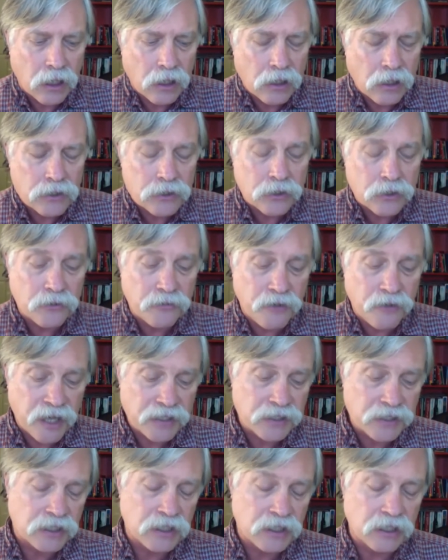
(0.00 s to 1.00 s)
So the
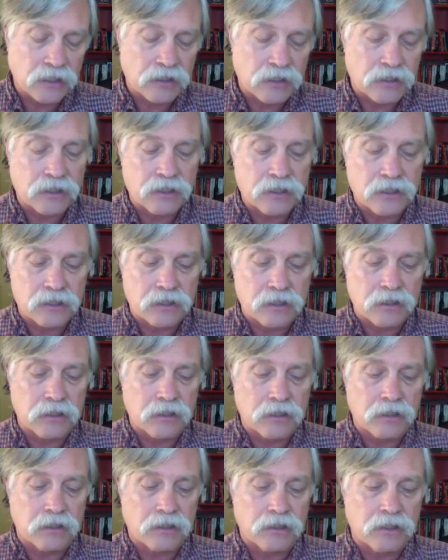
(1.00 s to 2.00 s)
vaccines, this
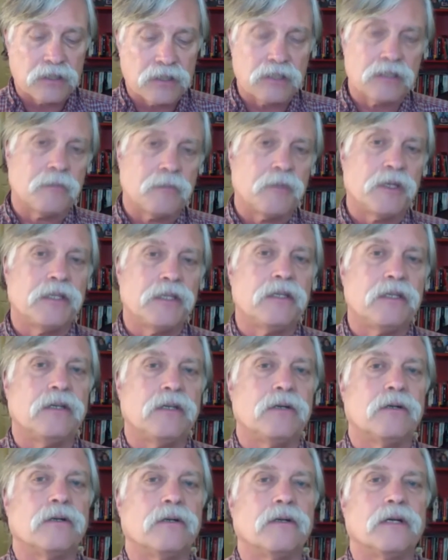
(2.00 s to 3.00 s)
is a big
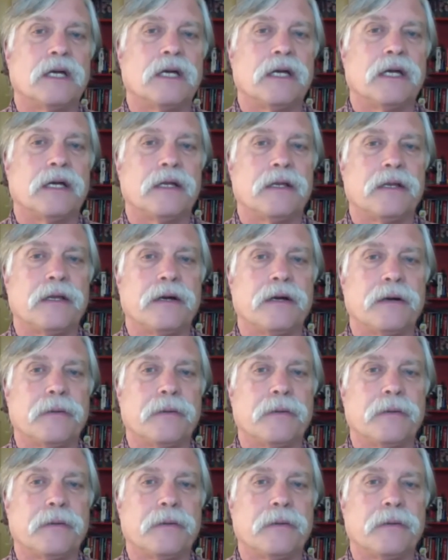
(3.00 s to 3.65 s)
deal, and